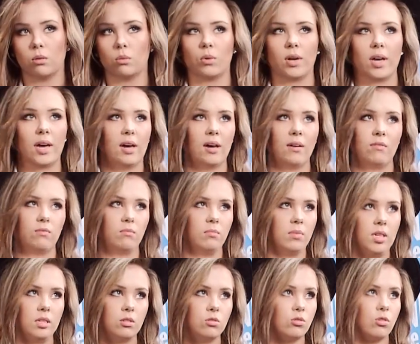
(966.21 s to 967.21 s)
We have
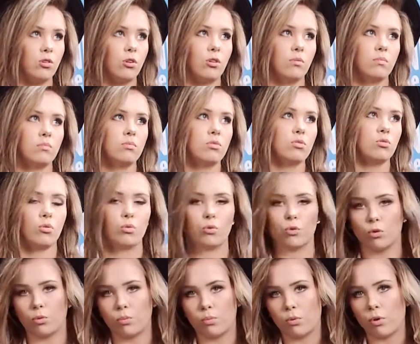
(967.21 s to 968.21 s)
midterms,
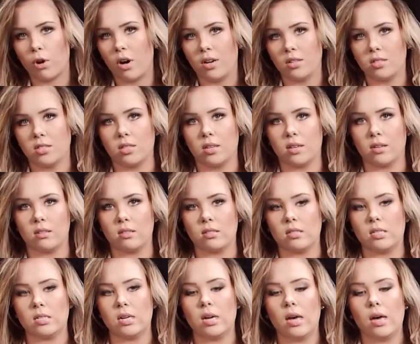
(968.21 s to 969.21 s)
group
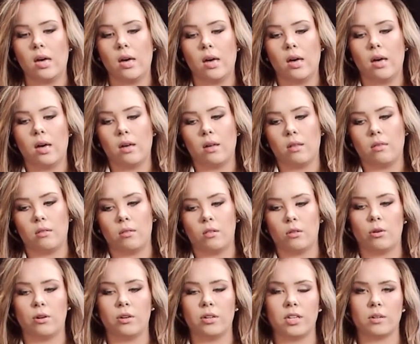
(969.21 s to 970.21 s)
projects the
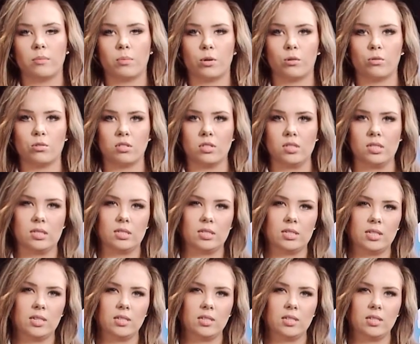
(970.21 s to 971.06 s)
learning process